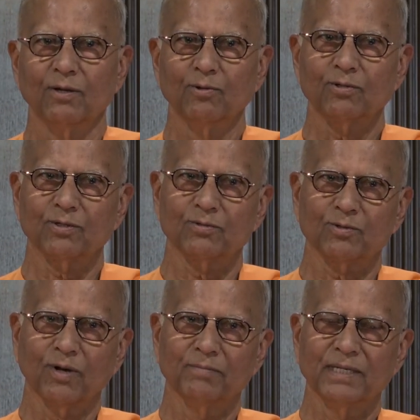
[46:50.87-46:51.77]
Look,
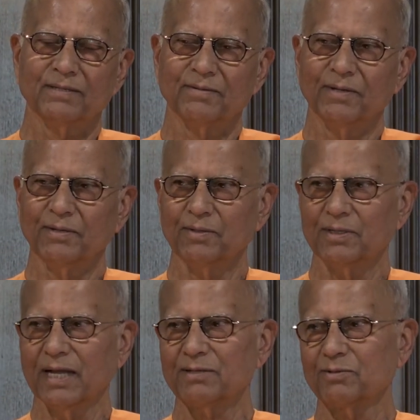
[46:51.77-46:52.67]
Swami, uh,
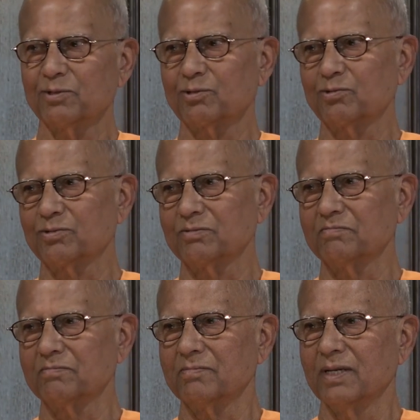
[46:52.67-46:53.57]
that
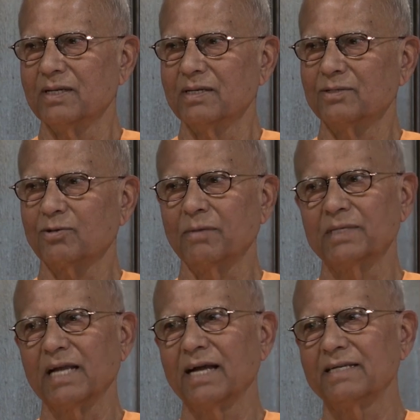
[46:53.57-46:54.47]
Swami
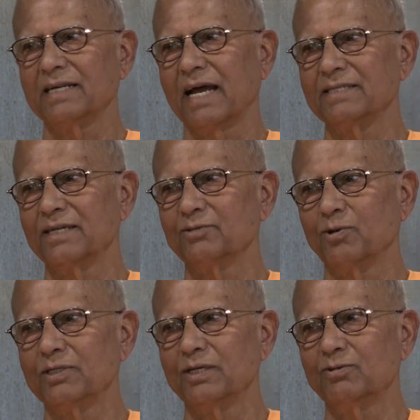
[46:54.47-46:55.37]
died in
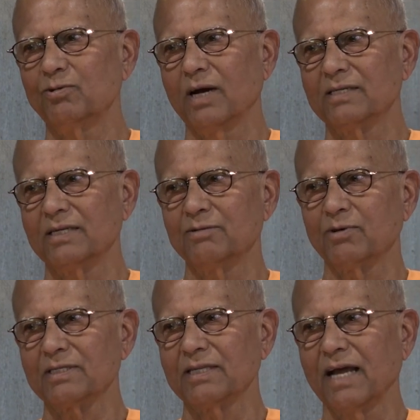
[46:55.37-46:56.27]
1922 and it
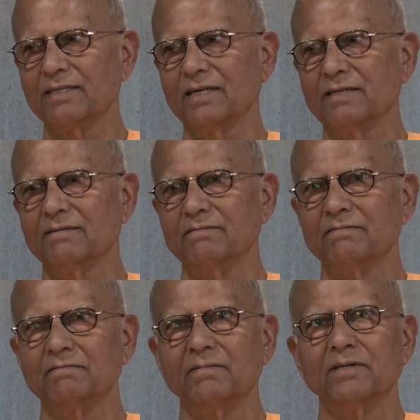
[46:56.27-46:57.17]
was
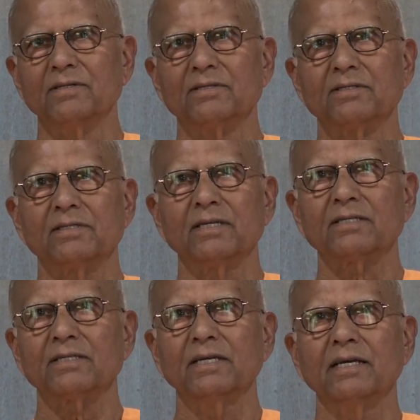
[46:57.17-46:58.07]

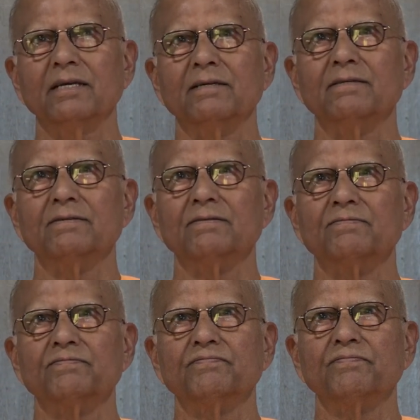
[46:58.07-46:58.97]

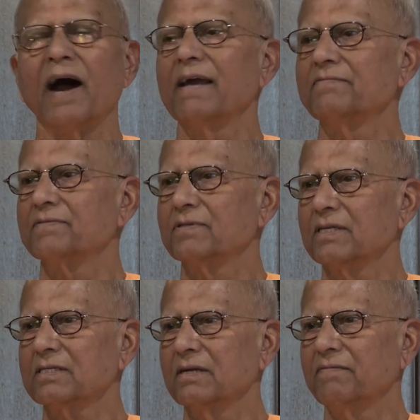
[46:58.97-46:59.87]
1965,
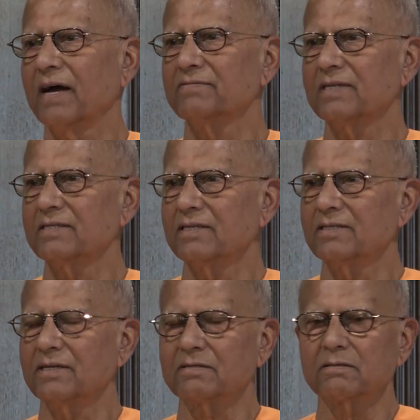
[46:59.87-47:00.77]
65,
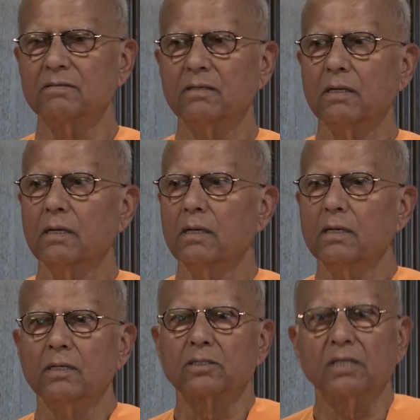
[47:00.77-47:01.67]
66.
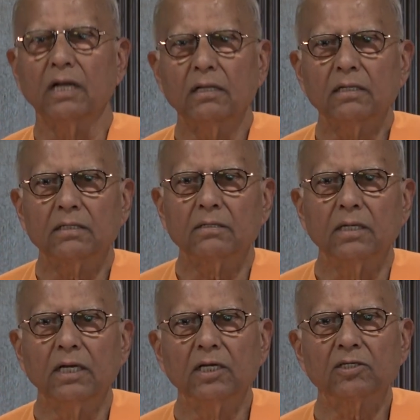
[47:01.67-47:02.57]
Still,
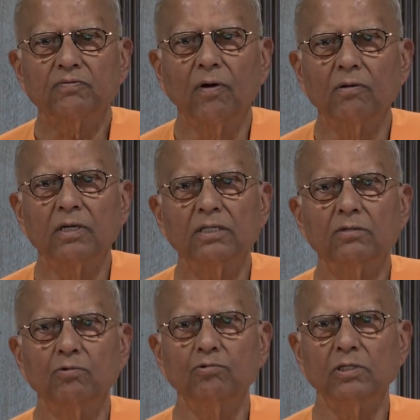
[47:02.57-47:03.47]
he is following
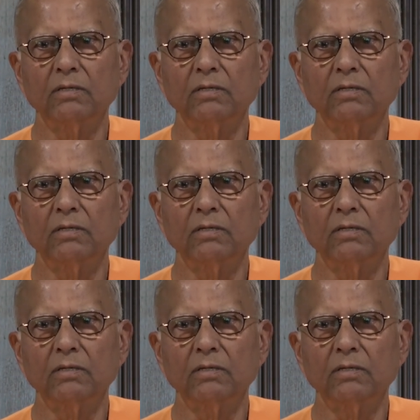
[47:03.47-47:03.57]
his Guru's